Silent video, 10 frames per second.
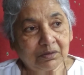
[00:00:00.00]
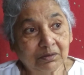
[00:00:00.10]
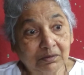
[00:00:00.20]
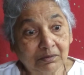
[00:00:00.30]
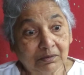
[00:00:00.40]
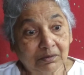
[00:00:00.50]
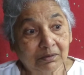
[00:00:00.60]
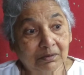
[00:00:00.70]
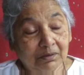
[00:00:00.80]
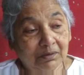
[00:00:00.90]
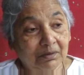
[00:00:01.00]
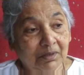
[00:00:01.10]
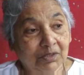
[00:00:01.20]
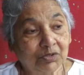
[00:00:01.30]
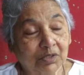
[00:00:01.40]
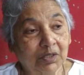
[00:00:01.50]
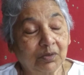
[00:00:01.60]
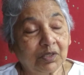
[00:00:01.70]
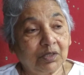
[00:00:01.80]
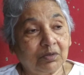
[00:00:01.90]
So actually
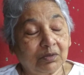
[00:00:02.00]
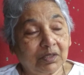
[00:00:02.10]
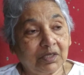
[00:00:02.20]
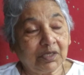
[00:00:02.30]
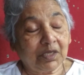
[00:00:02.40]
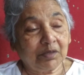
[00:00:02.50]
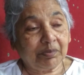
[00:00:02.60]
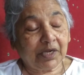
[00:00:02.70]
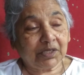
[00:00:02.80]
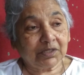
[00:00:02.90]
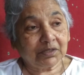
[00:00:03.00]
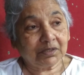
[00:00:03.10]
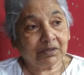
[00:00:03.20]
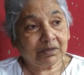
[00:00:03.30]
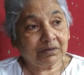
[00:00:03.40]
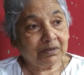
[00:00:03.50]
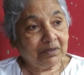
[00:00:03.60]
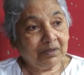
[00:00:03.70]
going into clinical practice